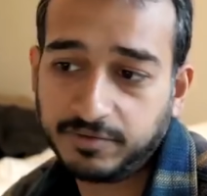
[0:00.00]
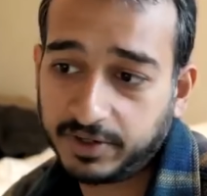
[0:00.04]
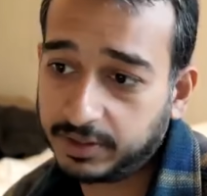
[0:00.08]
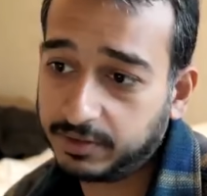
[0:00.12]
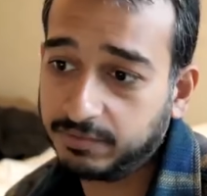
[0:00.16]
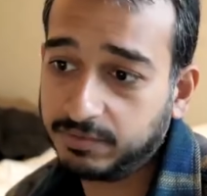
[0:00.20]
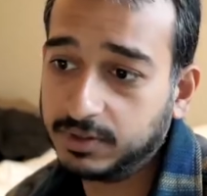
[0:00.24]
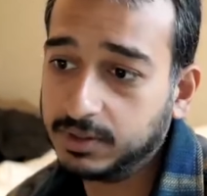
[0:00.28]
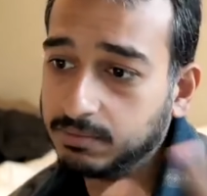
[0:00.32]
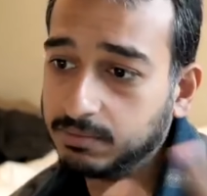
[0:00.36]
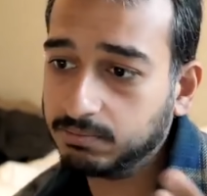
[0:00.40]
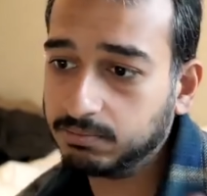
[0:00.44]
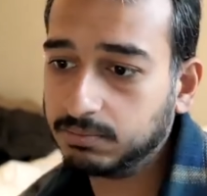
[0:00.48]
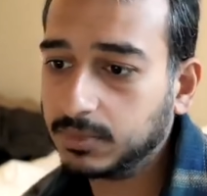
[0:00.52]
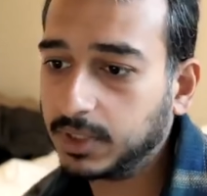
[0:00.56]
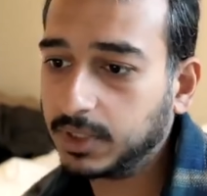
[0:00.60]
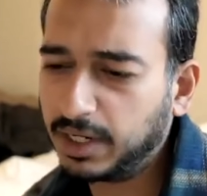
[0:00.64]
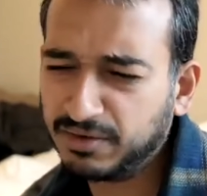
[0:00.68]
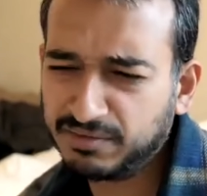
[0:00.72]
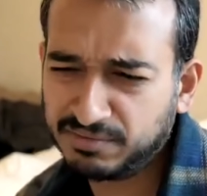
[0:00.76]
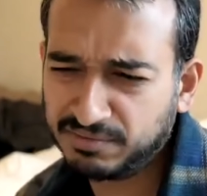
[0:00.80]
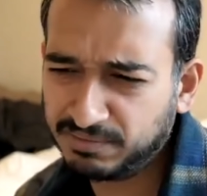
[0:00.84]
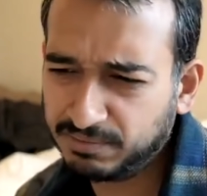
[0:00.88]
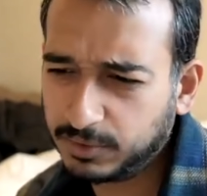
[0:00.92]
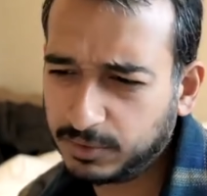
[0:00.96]
effectively
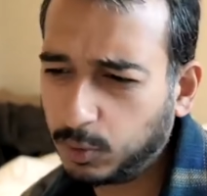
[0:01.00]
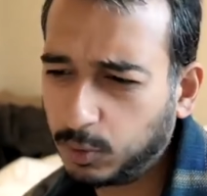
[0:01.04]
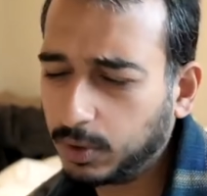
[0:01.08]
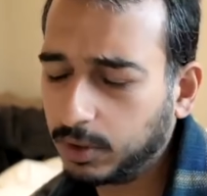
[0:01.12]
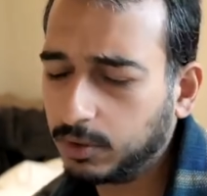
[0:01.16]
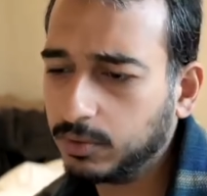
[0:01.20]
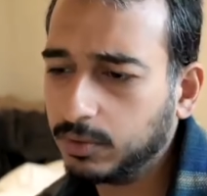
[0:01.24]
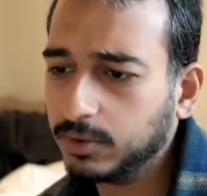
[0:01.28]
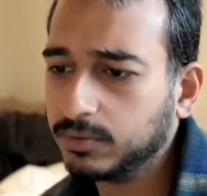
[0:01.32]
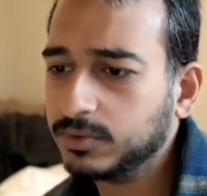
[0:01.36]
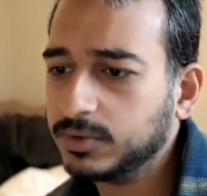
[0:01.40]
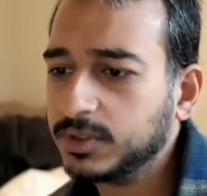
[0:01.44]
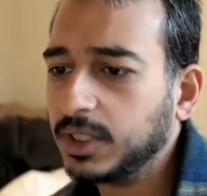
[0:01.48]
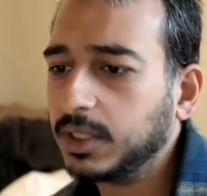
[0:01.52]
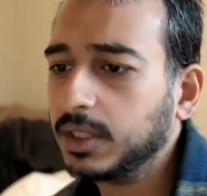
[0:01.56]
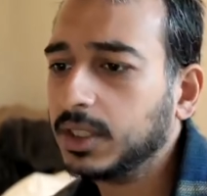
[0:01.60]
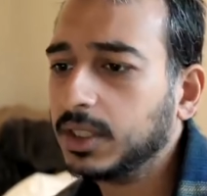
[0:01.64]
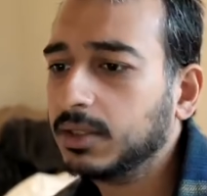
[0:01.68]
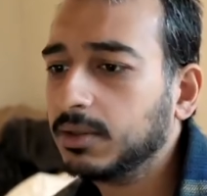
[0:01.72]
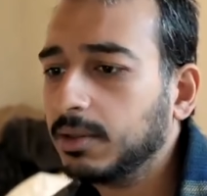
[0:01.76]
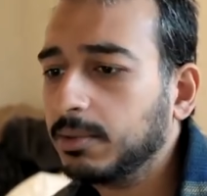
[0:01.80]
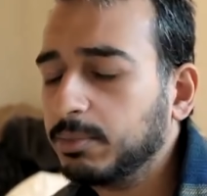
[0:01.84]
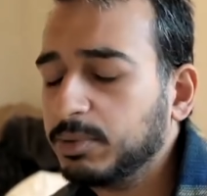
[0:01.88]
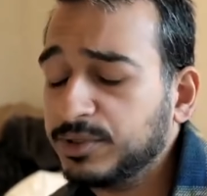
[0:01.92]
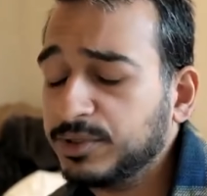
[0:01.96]
kind of quote unquote
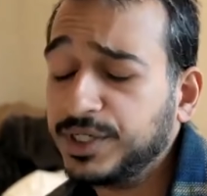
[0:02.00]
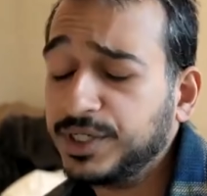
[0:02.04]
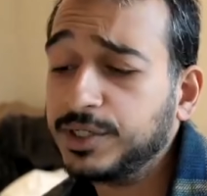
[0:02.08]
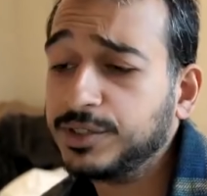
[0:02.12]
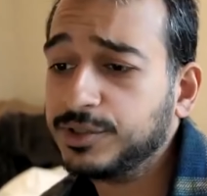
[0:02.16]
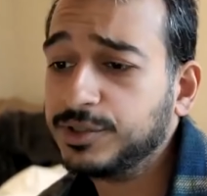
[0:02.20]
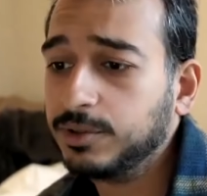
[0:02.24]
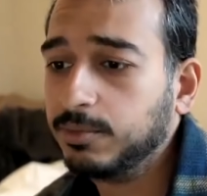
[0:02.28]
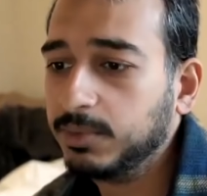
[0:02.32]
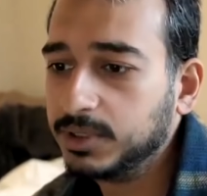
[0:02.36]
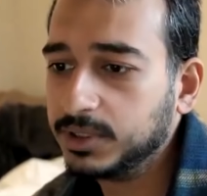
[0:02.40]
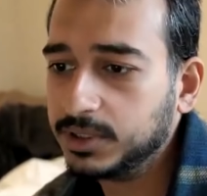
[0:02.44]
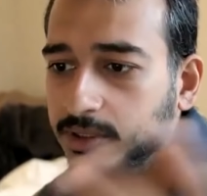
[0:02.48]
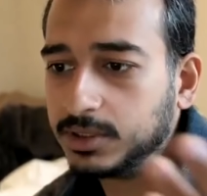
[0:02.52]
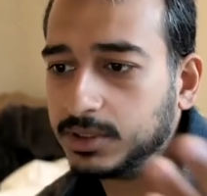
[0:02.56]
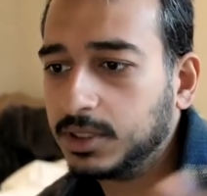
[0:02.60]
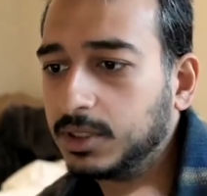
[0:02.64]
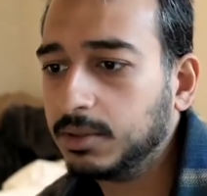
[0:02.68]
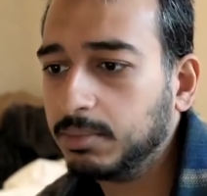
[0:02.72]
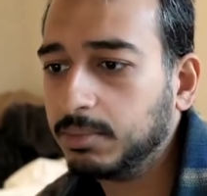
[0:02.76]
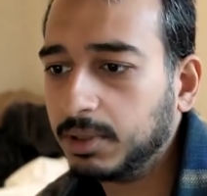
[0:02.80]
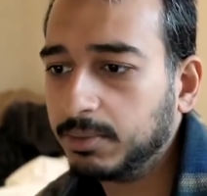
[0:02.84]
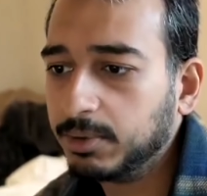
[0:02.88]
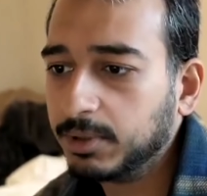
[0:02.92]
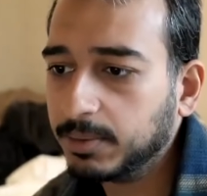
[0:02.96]
selling a percentage of your business
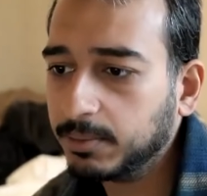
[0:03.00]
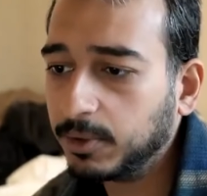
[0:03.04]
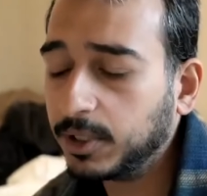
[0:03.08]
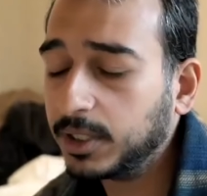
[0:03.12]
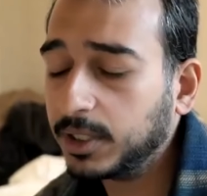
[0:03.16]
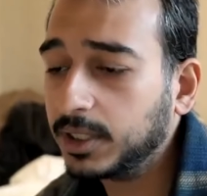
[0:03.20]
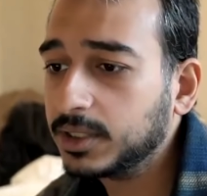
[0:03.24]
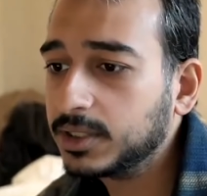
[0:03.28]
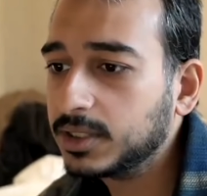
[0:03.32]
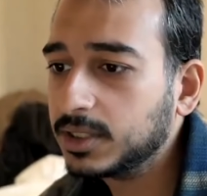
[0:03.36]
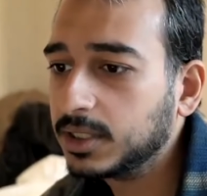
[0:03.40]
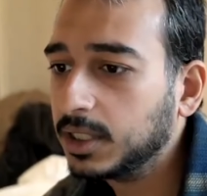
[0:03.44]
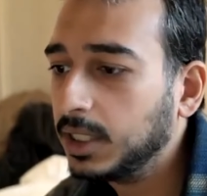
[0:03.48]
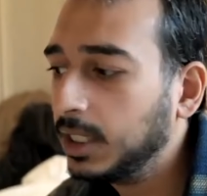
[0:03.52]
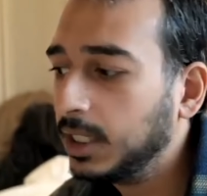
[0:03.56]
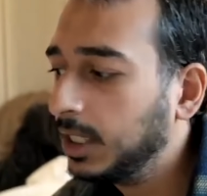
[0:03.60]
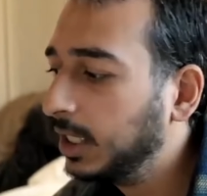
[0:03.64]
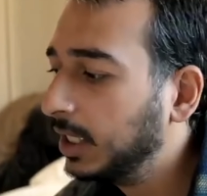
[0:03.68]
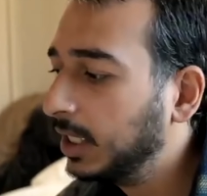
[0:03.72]
to the public markets.